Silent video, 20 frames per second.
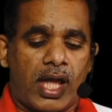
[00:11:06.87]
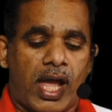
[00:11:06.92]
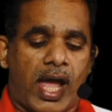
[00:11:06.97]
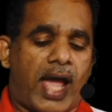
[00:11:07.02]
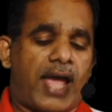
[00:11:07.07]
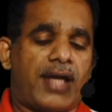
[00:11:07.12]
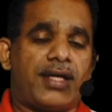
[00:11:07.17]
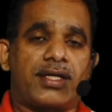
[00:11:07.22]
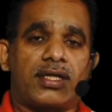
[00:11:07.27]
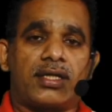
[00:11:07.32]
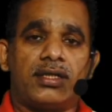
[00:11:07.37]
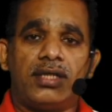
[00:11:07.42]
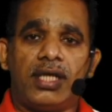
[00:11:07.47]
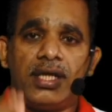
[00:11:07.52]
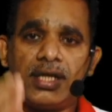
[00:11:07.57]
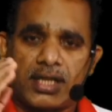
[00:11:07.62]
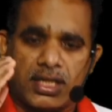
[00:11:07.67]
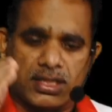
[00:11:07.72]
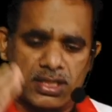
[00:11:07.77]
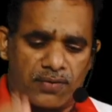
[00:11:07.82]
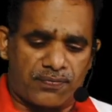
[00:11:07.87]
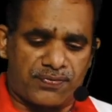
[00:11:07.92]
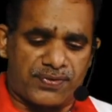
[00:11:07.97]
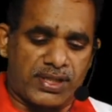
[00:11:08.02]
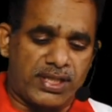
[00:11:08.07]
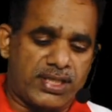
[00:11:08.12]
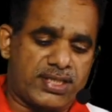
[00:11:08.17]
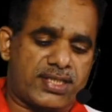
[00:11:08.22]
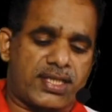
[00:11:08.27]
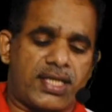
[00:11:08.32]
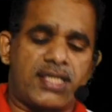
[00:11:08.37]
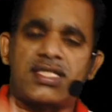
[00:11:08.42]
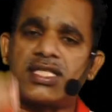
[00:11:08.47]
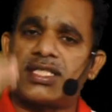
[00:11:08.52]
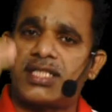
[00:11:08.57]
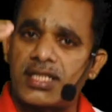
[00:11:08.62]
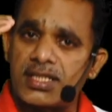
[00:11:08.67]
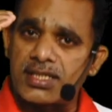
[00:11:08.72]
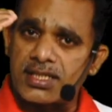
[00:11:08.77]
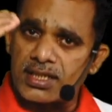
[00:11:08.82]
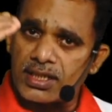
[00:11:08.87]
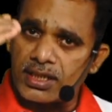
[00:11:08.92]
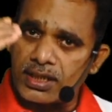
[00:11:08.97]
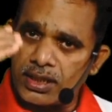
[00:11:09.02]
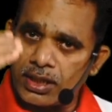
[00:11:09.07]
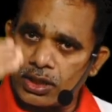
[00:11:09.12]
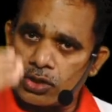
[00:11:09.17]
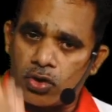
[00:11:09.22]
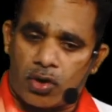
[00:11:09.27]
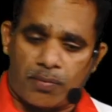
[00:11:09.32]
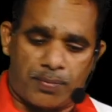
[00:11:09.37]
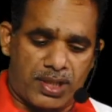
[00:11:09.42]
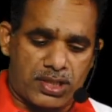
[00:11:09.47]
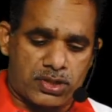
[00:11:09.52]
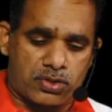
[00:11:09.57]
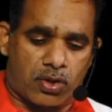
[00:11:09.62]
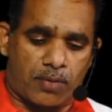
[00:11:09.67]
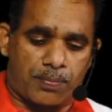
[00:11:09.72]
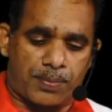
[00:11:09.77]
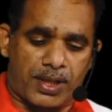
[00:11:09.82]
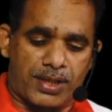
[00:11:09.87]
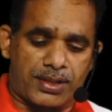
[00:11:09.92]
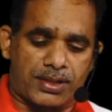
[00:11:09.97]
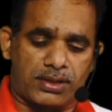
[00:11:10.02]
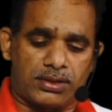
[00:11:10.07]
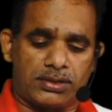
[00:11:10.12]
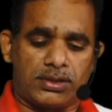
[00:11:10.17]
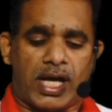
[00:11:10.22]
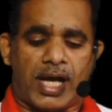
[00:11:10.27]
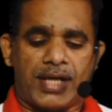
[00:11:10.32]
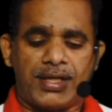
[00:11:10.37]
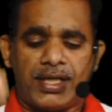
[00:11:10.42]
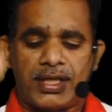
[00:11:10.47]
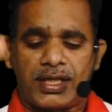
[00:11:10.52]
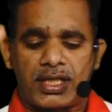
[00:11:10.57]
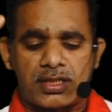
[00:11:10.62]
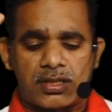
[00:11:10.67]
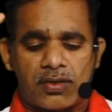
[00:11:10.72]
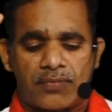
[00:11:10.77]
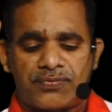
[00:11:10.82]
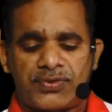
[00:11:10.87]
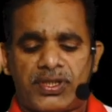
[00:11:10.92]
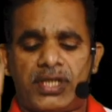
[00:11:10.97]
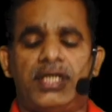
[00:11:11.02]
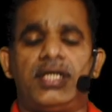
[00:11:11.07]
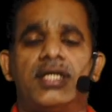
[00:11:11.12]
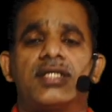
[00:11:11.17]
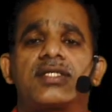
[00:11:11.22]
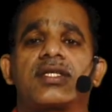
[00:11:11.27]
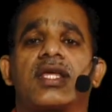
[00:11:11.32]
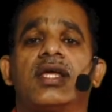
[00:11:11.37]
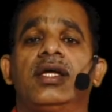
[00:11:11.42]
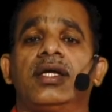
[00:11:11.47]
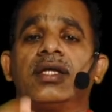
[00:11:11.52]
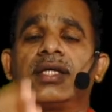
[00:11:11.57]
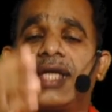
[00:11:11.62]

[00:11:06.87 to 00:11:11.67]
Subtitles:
And in case of TCS, it is e-commerce operator, and in case of TDS,